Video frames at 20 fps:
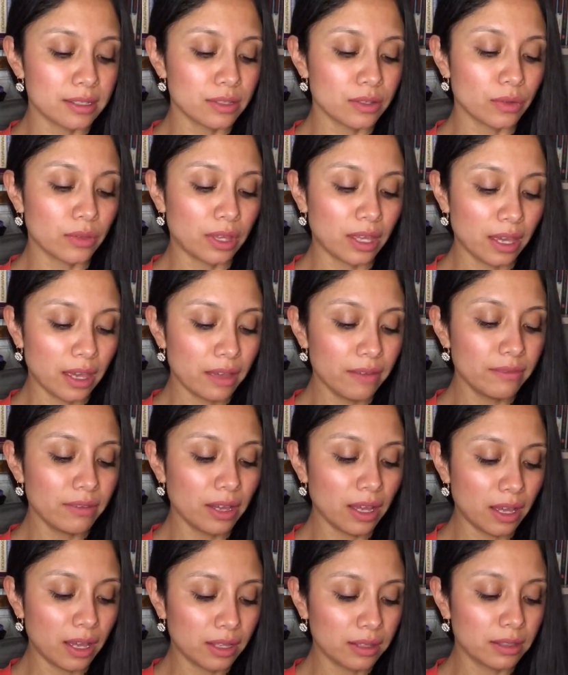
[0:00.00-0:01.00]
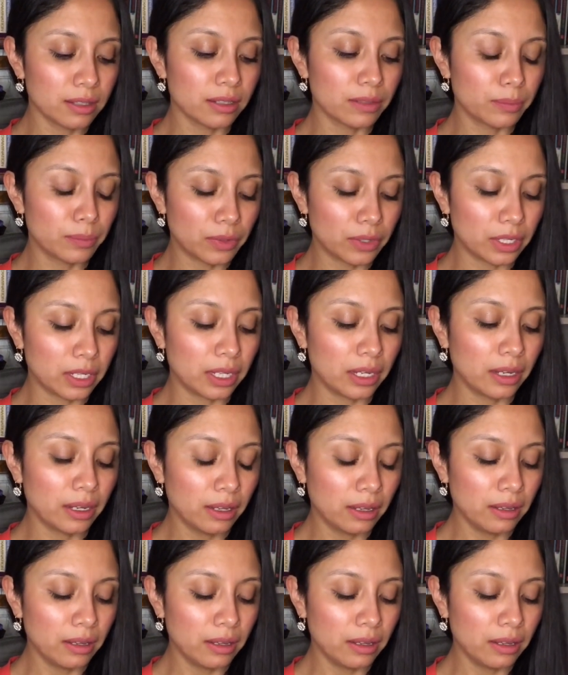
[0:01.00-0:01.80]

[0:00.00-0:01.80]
so they have had their pretty